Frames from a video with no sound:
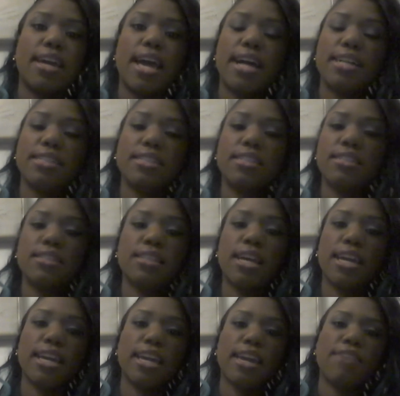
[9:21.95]
Allison's
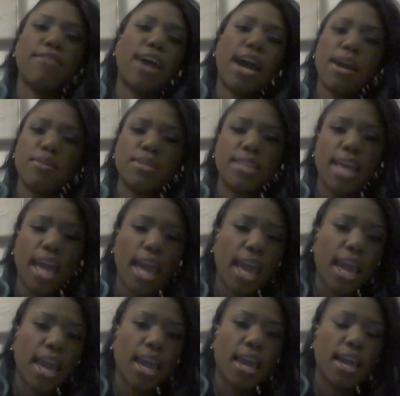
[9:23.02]
like, if I was
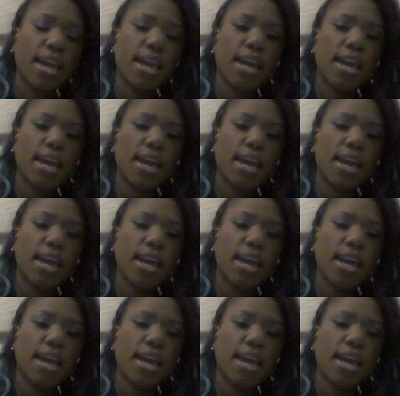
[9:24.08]
A,